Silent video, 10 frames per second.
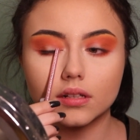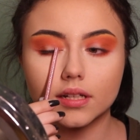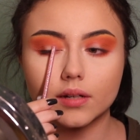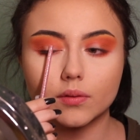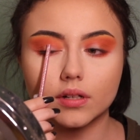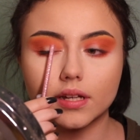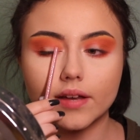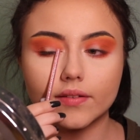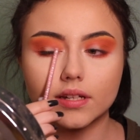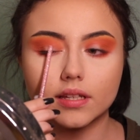Like I want to
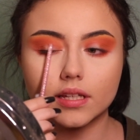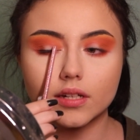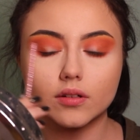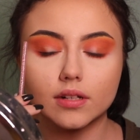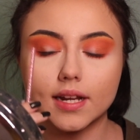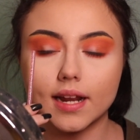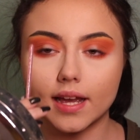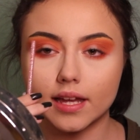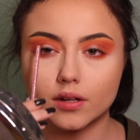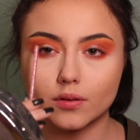have it here that I
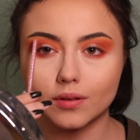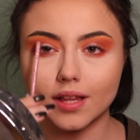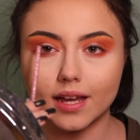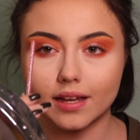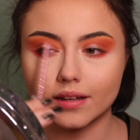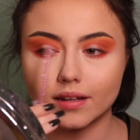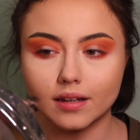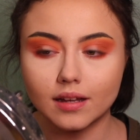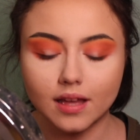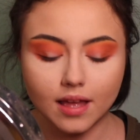can do like
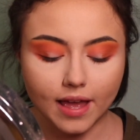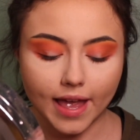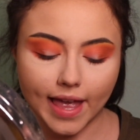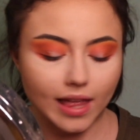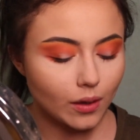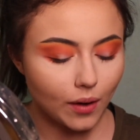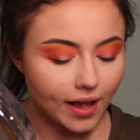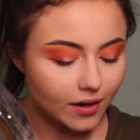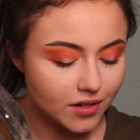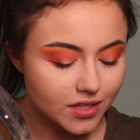a halo
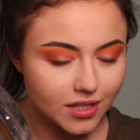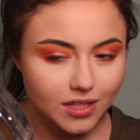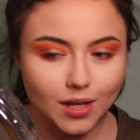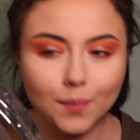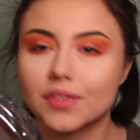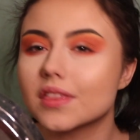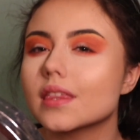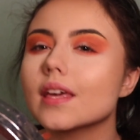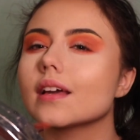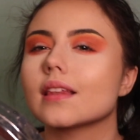eye or
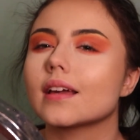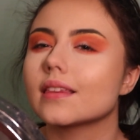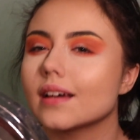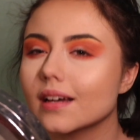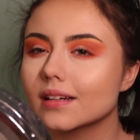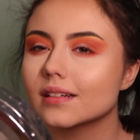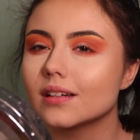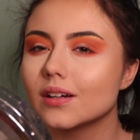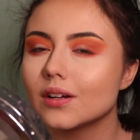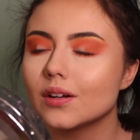something like that.
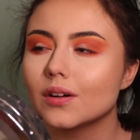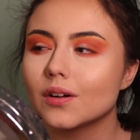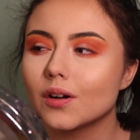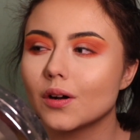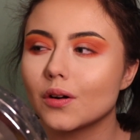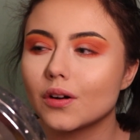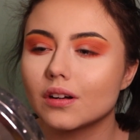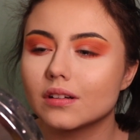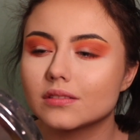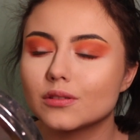Or
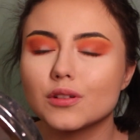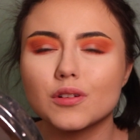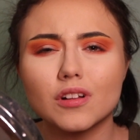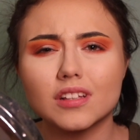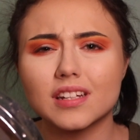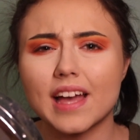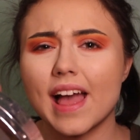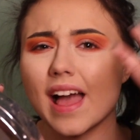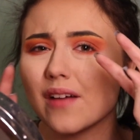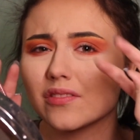do you call it
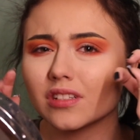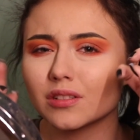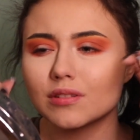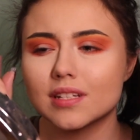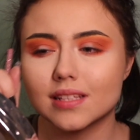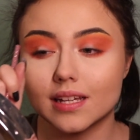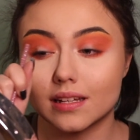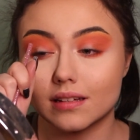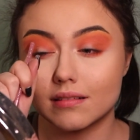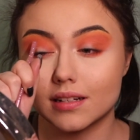a half cut crease, like
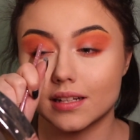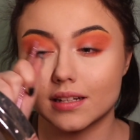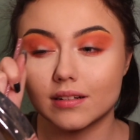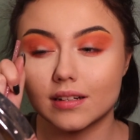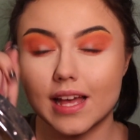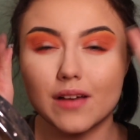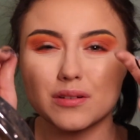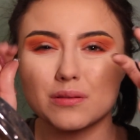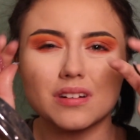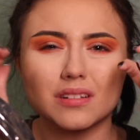right here,
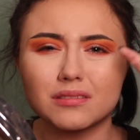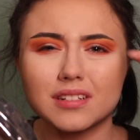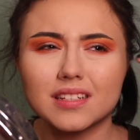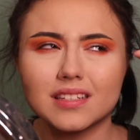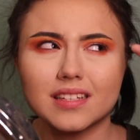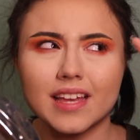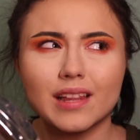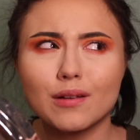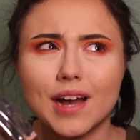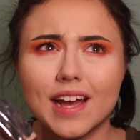half cut crease,
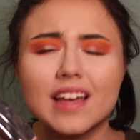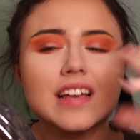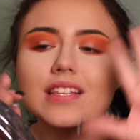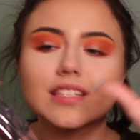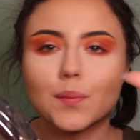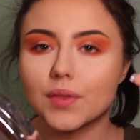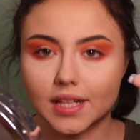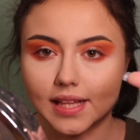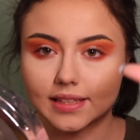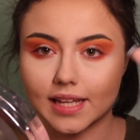halo eye, something like